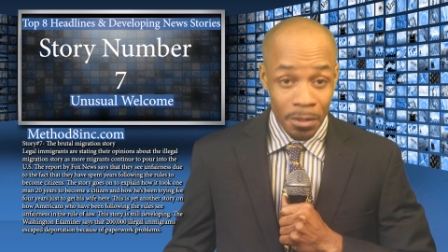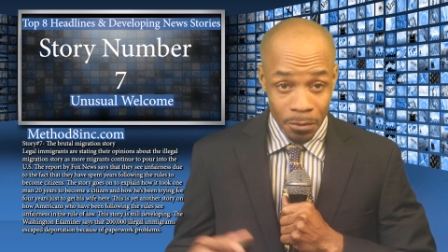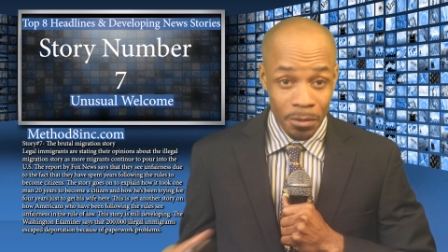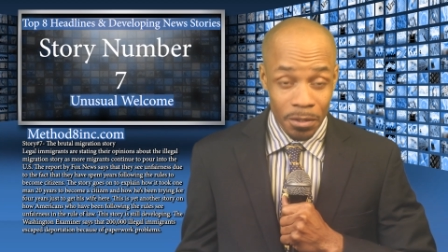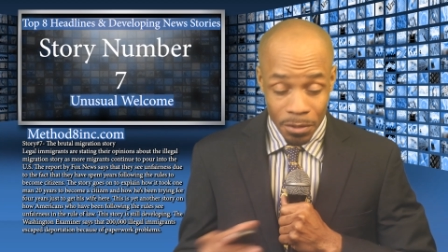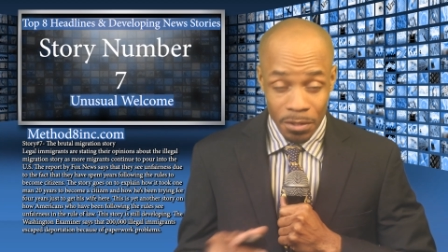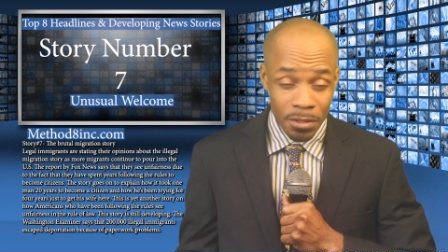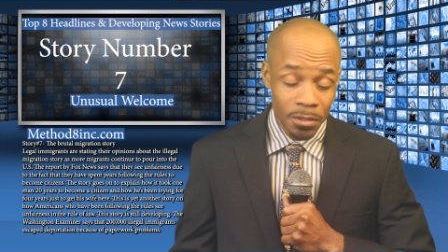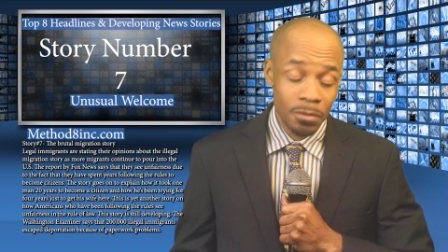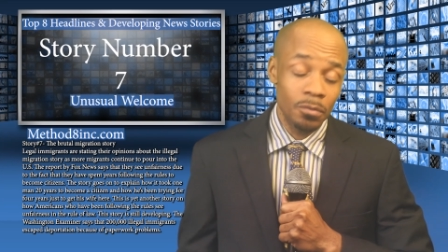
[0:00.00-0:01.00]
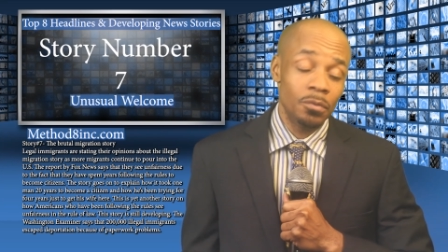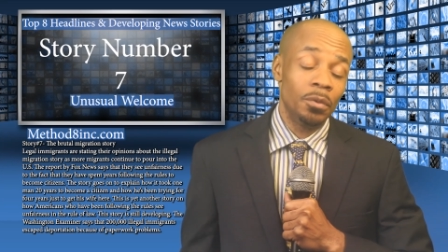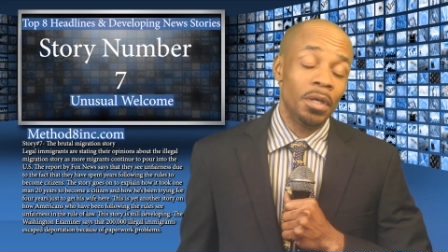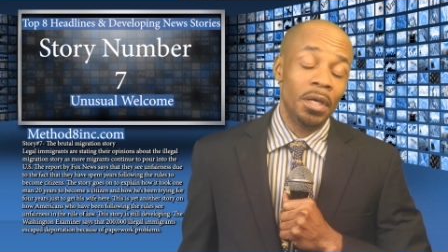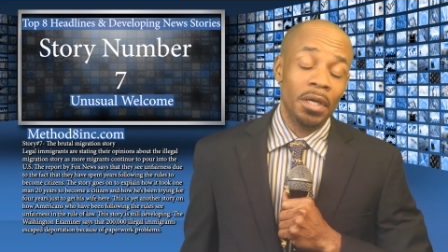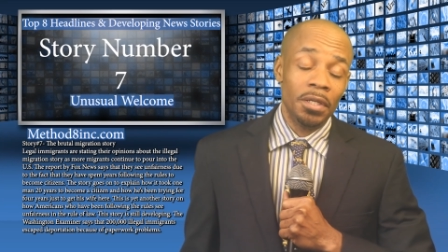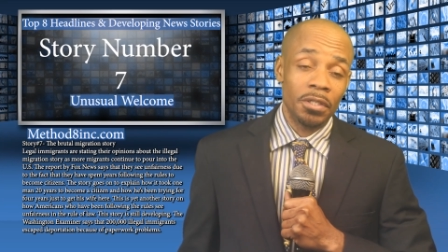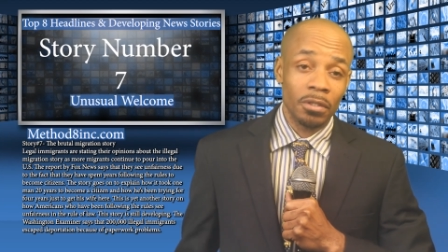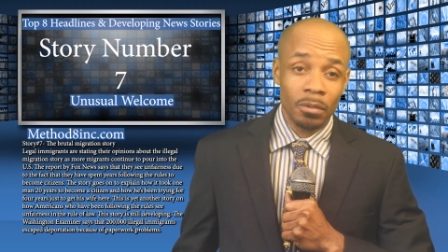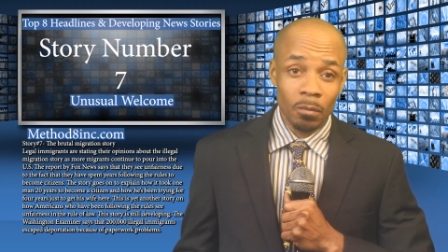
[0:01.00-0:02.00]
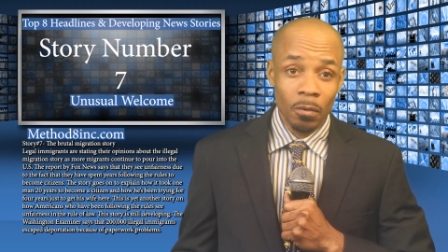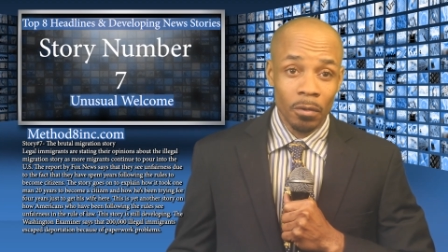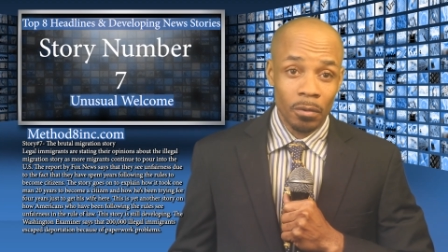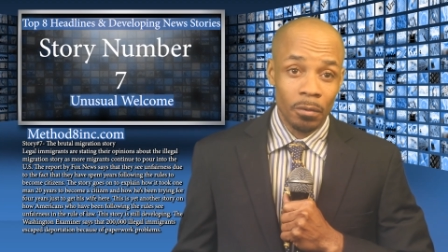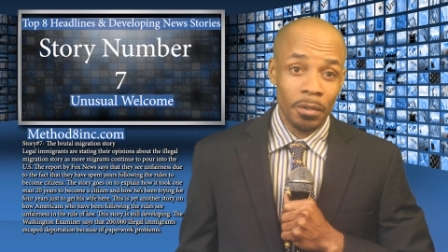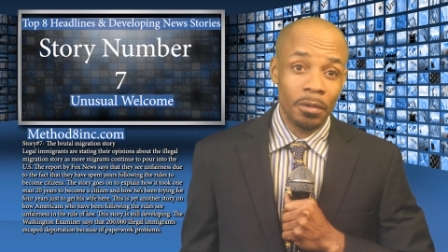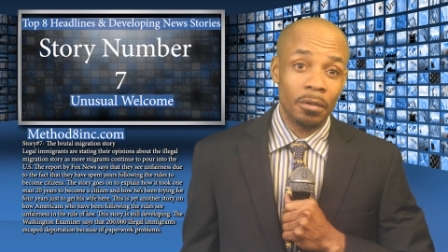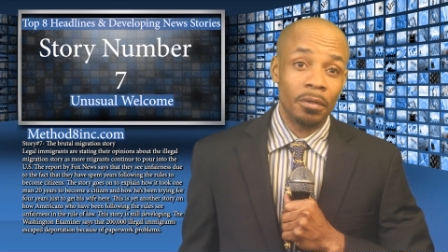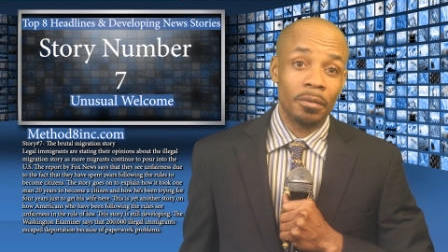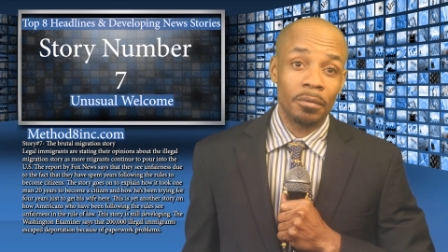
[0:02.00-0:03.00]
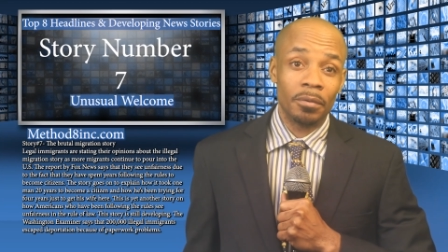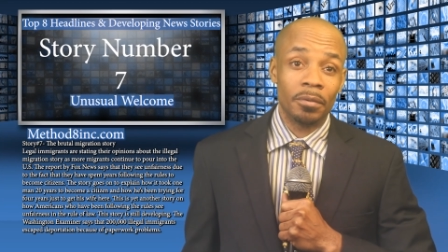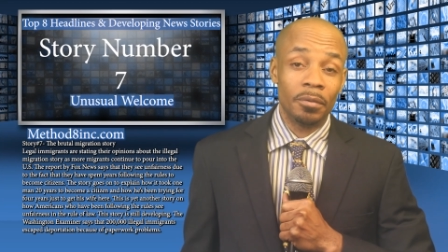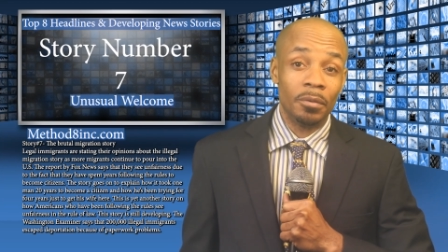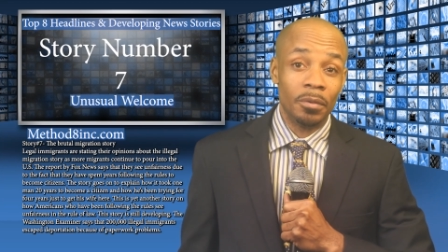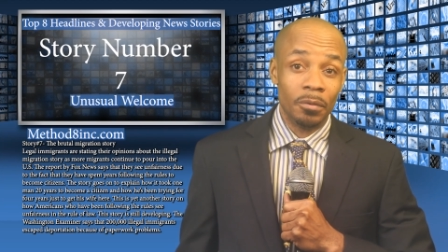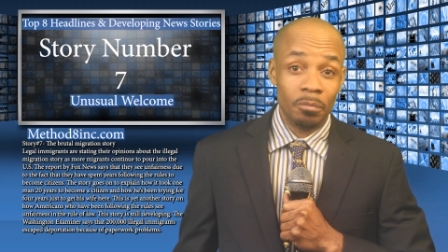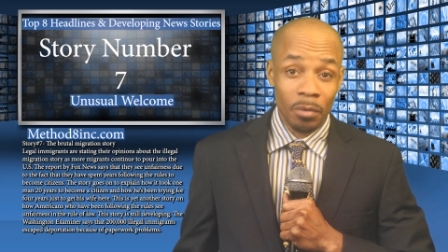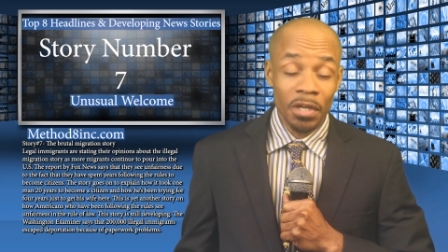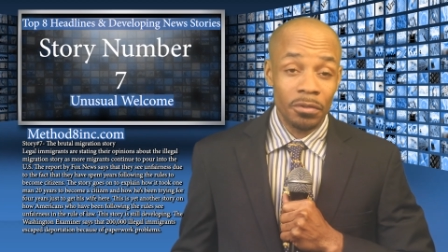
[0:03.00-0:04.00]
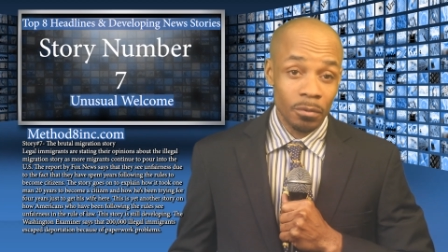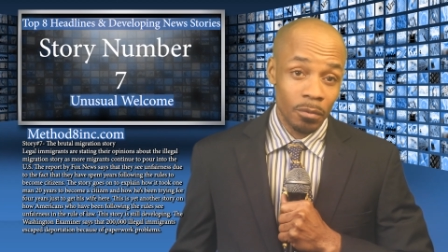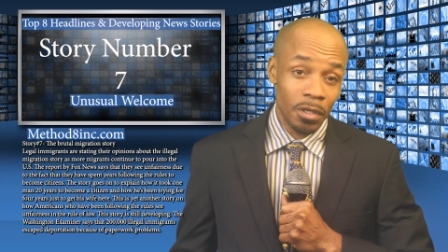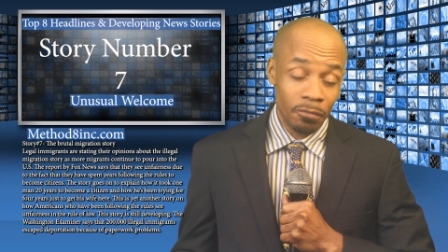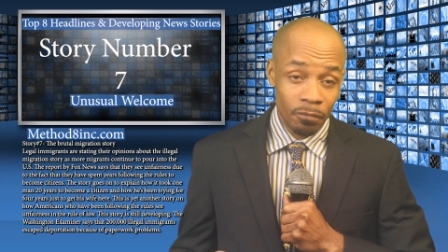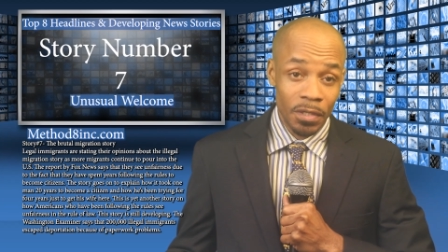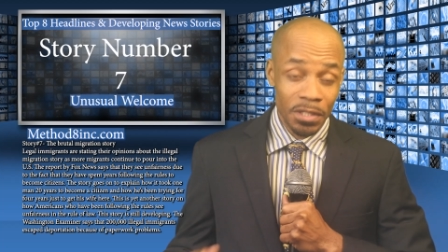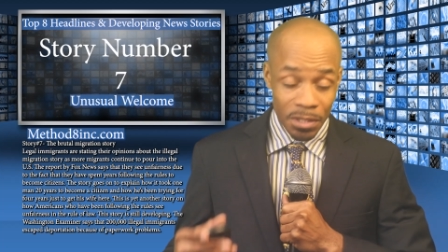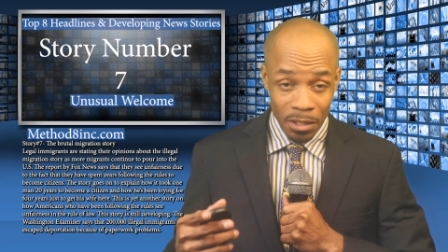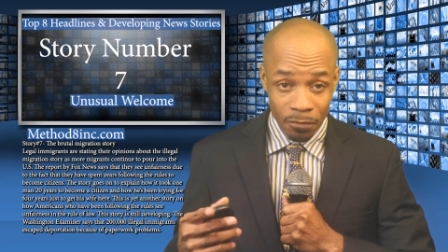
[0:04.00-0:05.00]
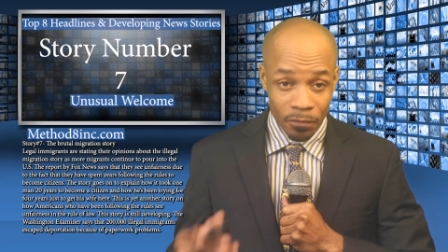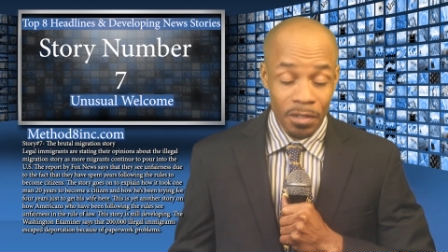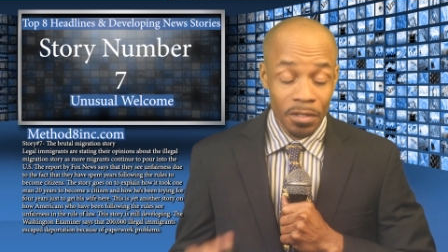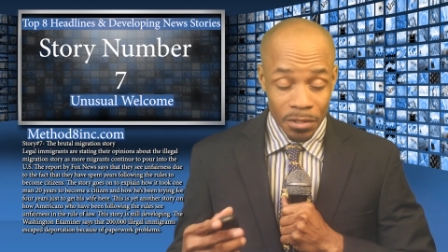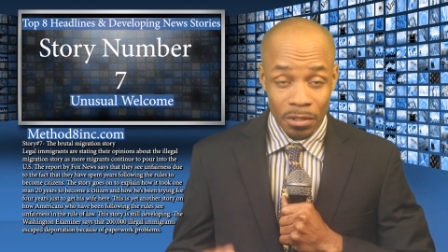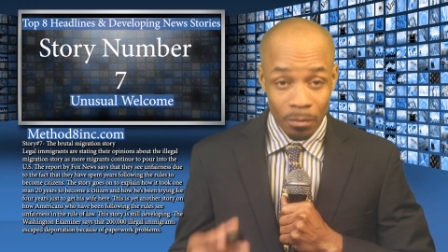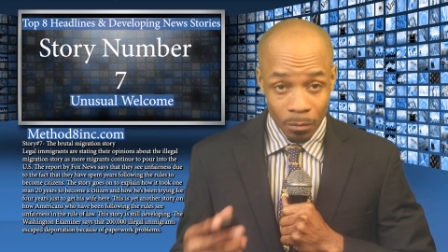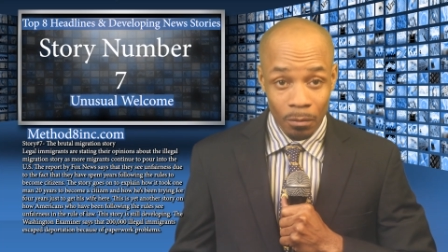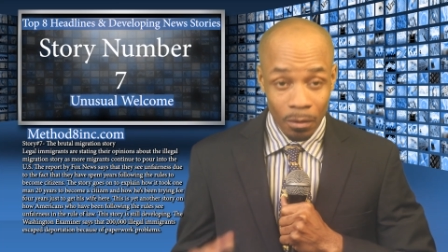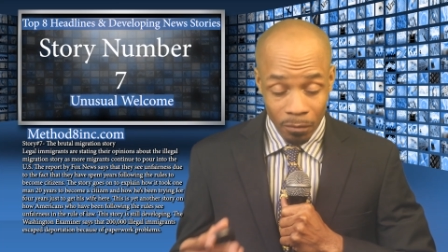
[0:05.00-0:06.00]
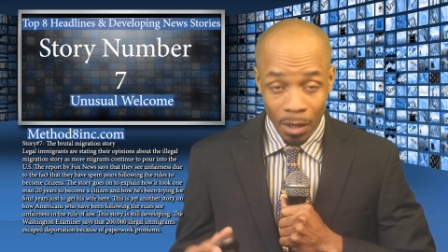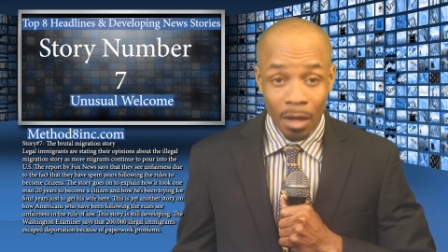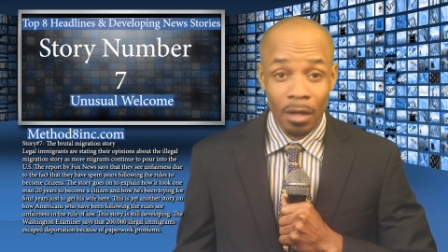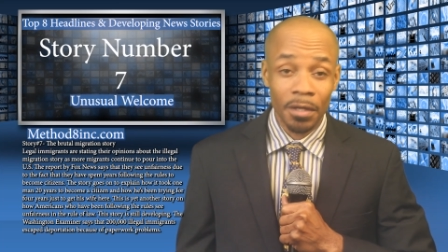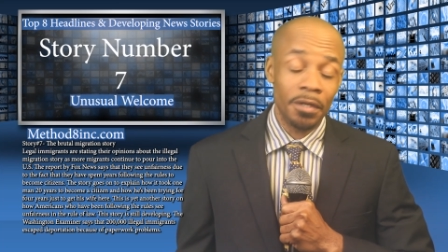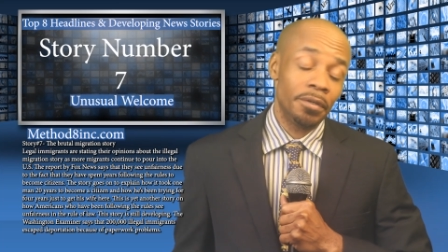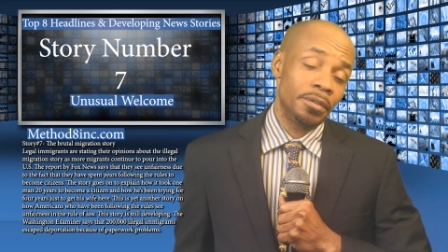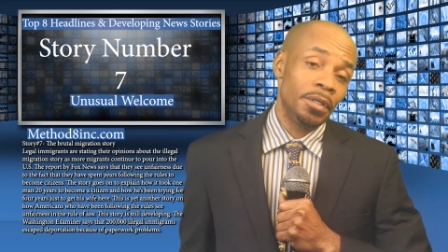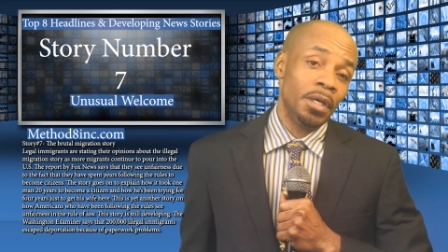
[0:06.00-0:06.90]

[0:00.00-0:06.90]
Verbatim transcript: So there's just two tug of war going on break the they see unfairness in the rule of law here.